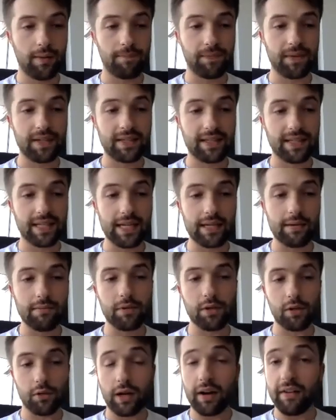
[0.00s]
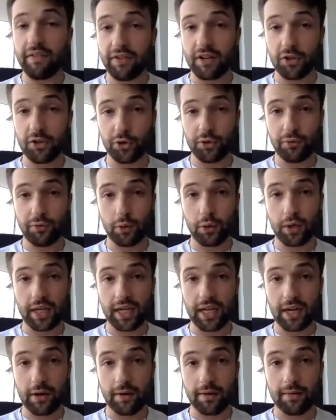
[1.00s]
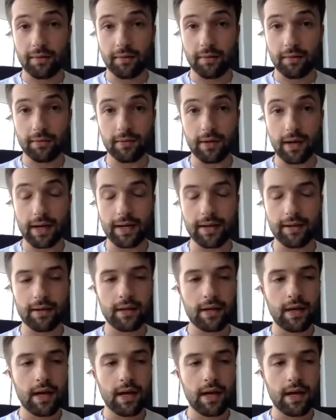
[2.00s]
And this team, you got Fisher for a year, right?